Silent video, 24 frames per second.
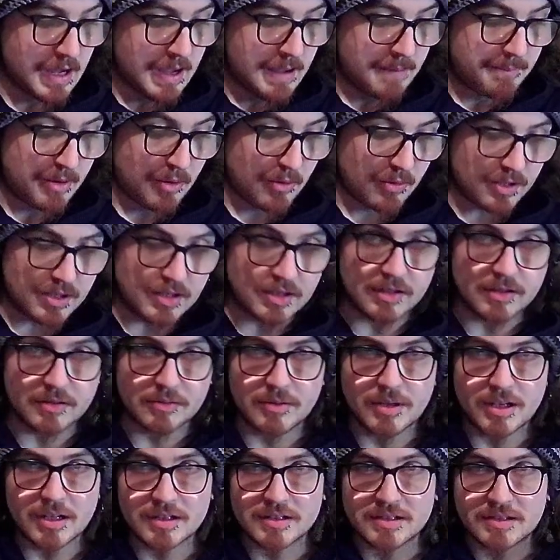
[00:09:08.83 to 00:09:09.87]
but
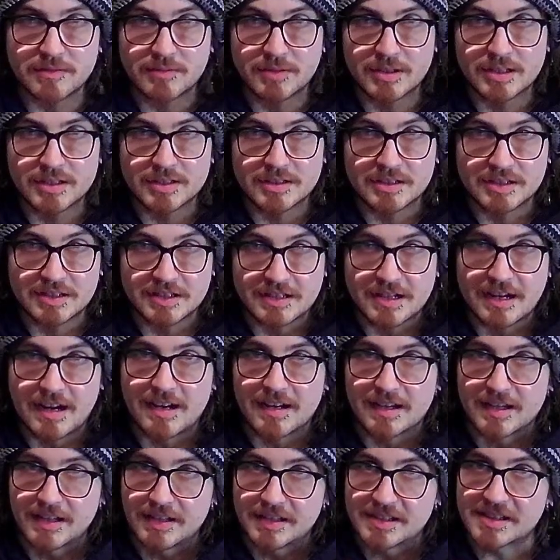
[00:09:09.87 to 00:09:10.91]
we're
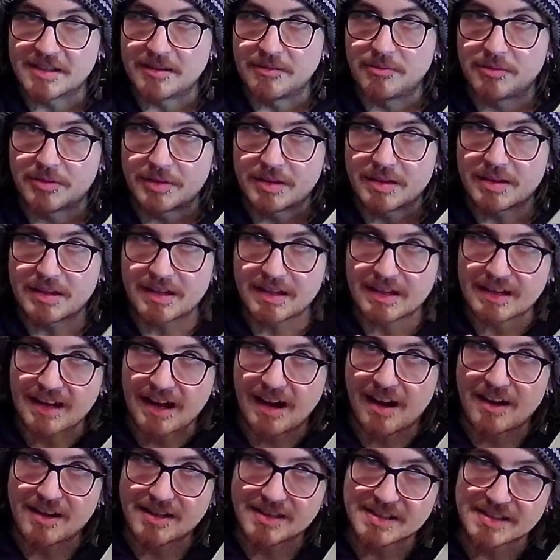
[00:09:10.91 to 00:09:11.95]
talking someone with
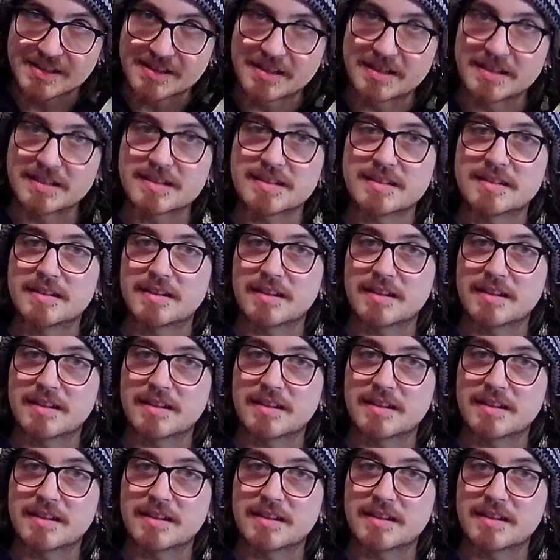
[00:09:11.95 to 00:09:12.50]
constant